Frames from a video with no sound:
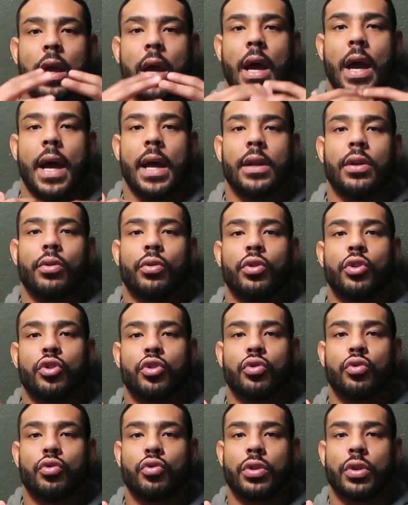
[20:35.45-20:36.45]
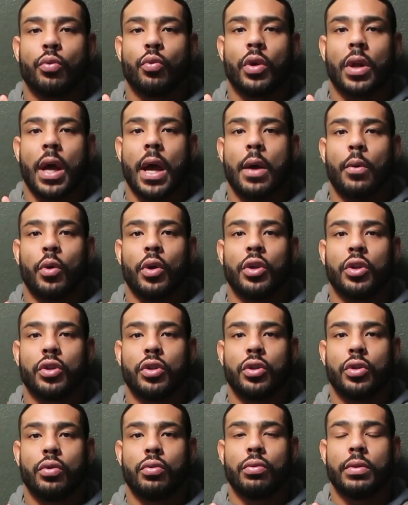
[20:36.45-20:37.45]
I know the truth and what I want to
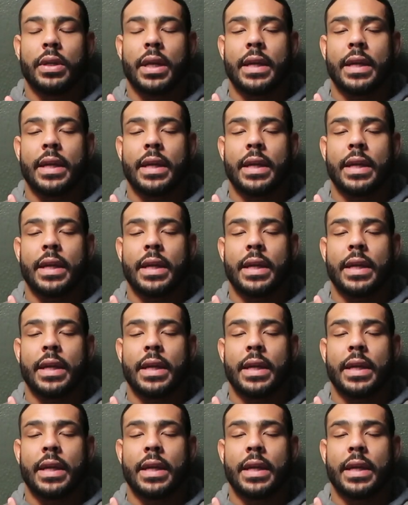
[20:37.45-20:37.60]
do.